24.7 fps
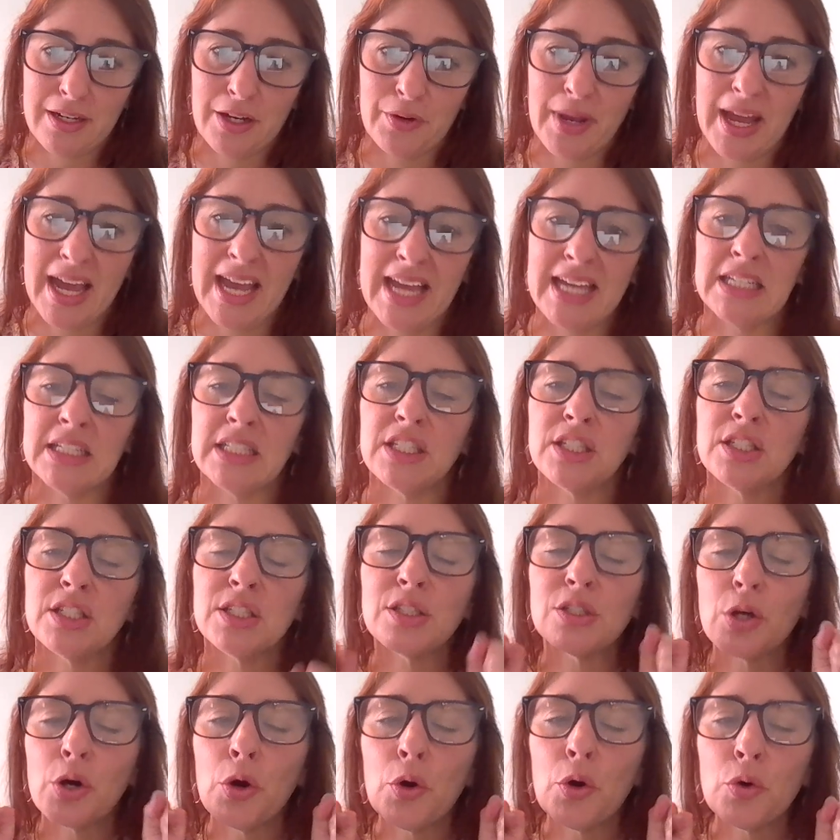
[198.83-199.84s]
Okay,
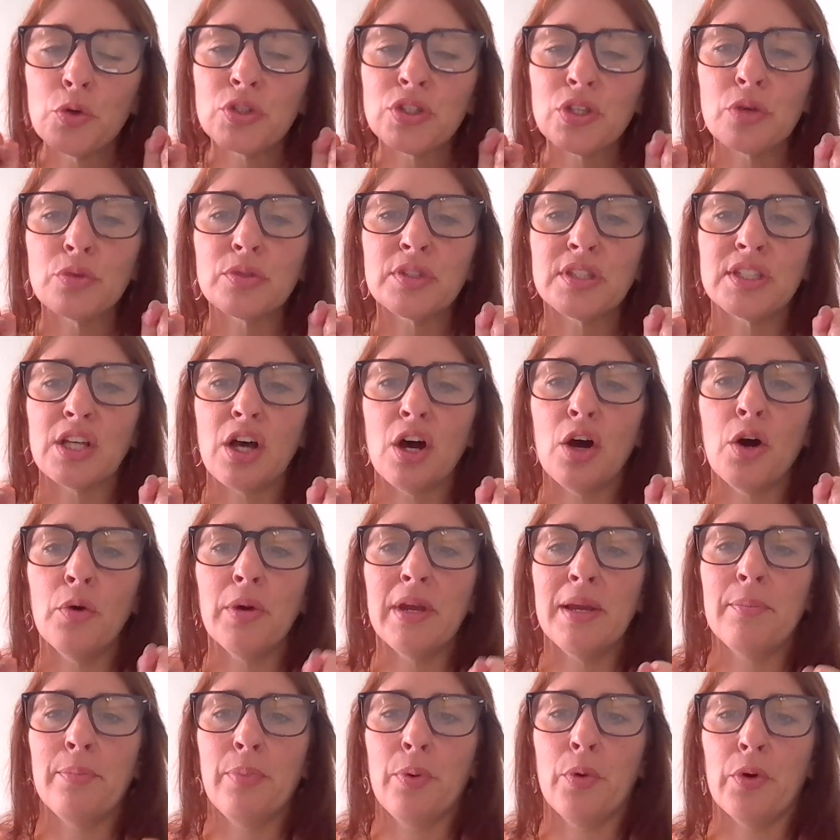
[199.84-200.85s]
so
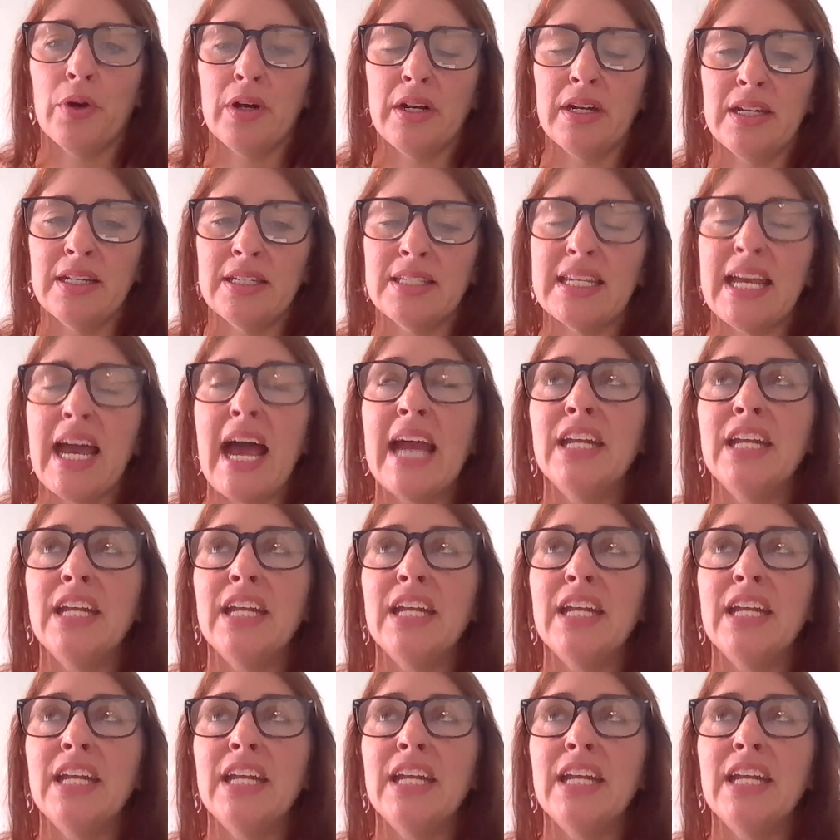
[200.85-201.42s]
important.